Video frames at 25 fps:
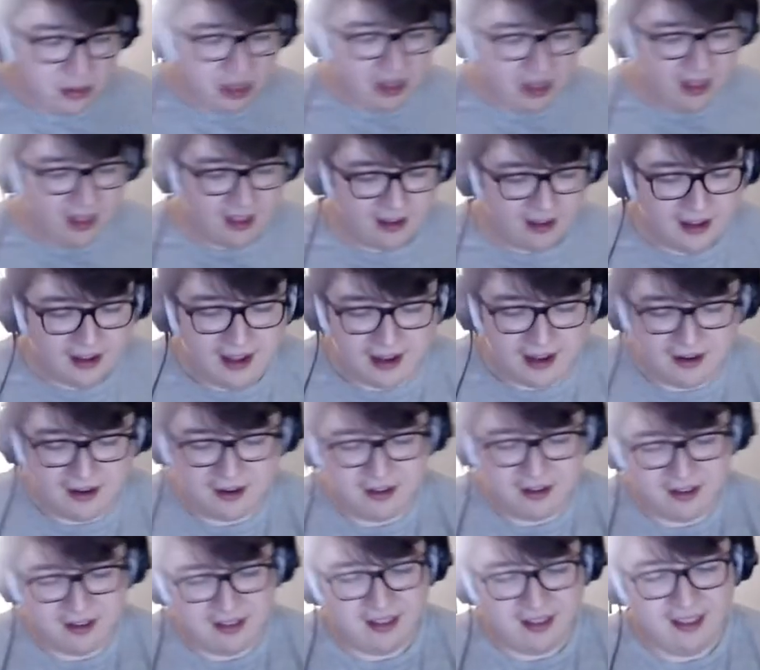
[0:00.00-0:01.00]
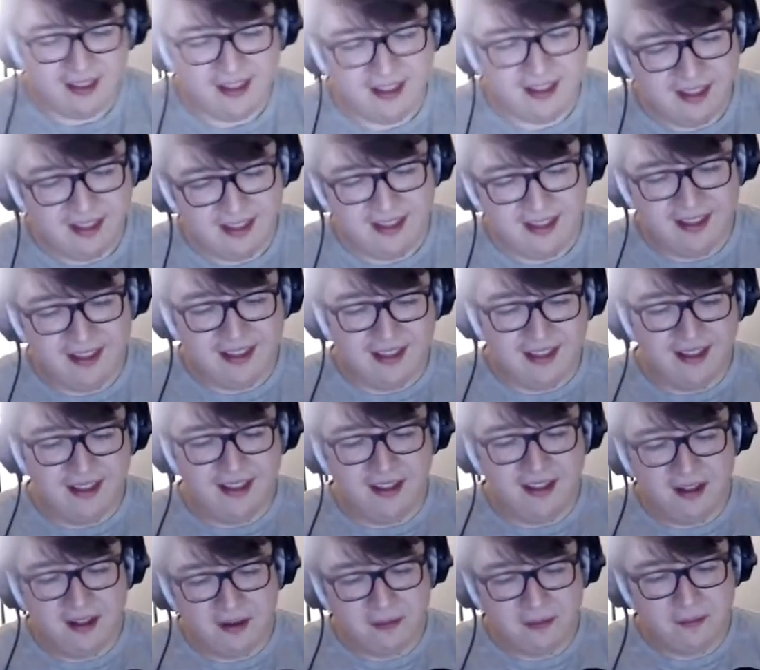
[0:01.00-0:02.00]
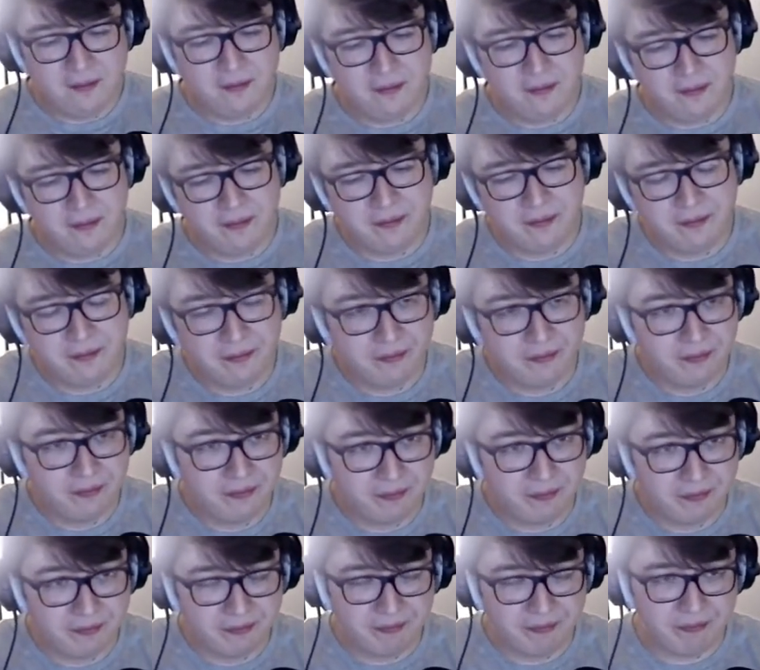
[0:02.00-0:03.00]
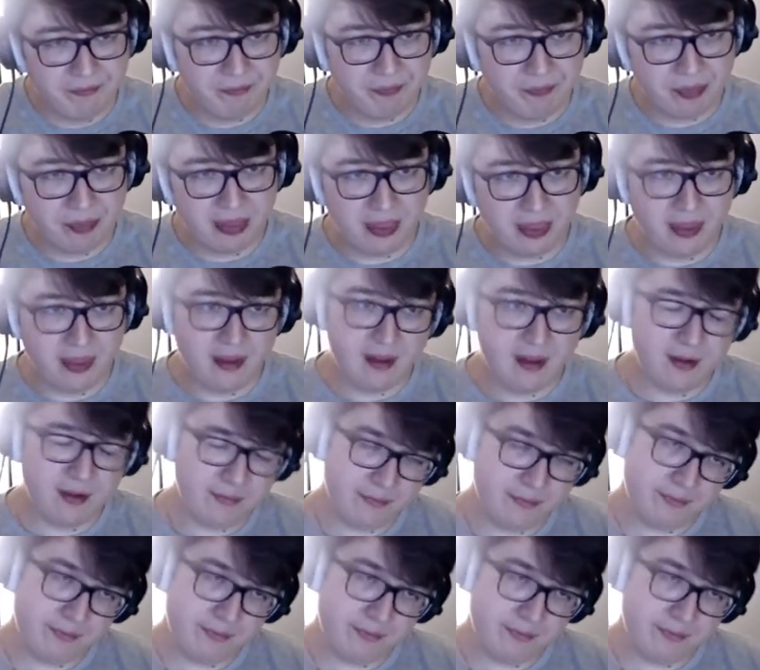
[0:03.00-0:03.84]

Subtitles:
No words are spoken by the person on screen.